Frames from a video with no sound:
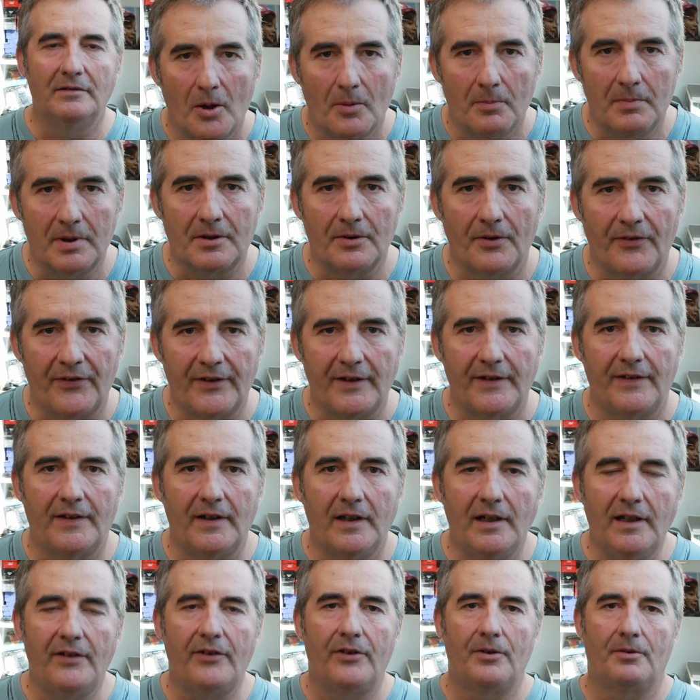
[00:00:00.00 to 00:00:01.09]
Because this
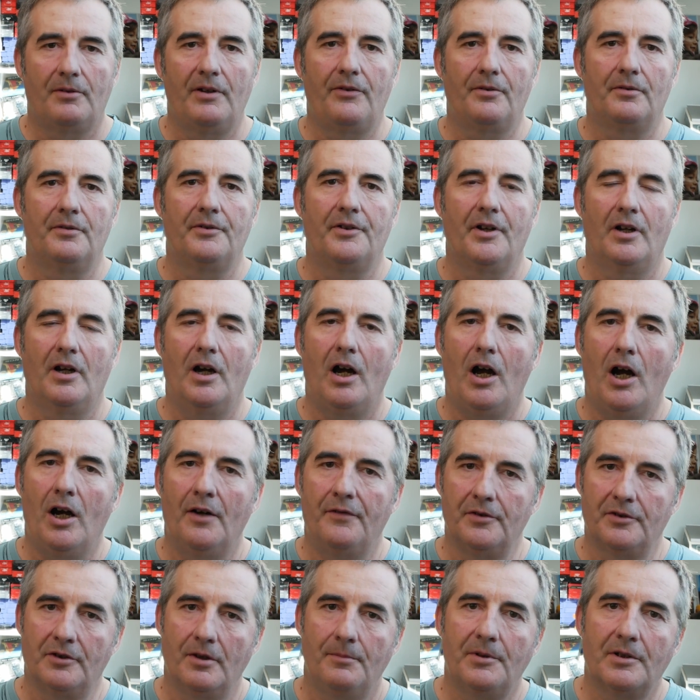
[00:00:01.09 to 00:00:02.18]
is a result of
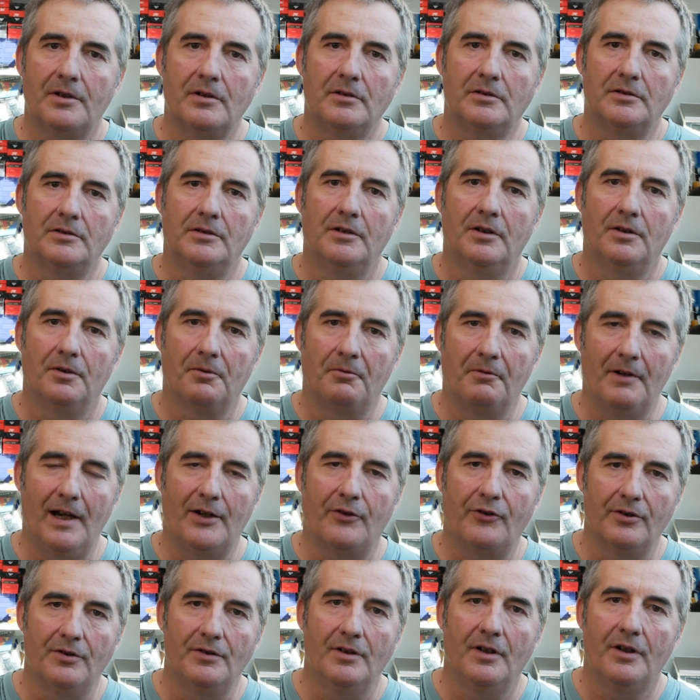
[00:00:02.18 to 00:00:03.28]
a chemical
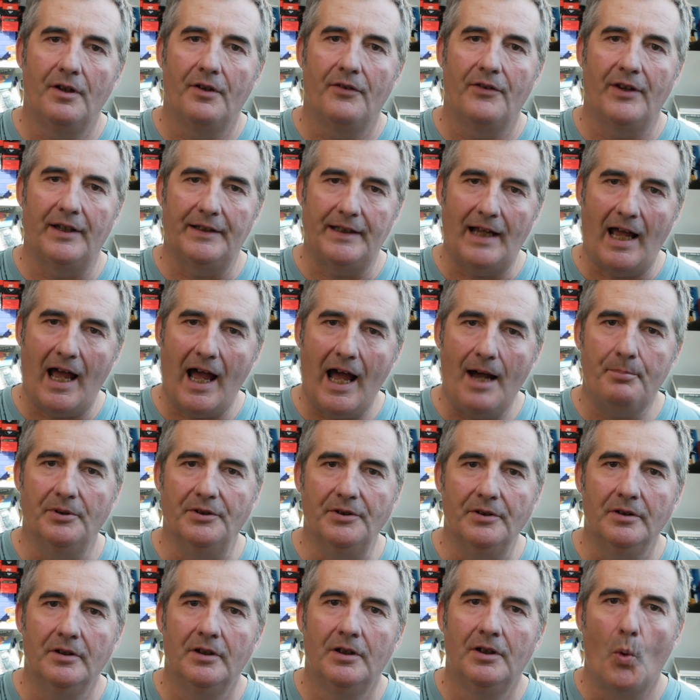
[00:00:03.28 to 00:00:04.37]
reaction that
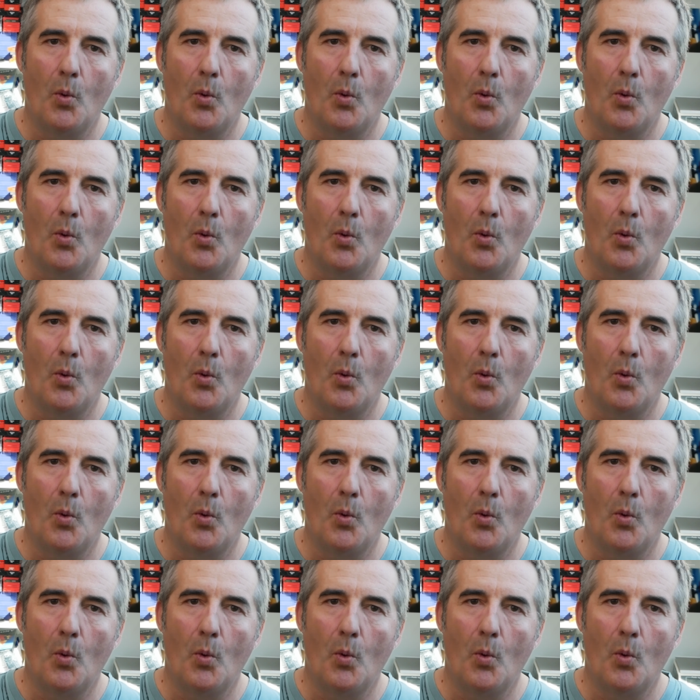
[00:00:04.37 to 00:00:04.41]
happens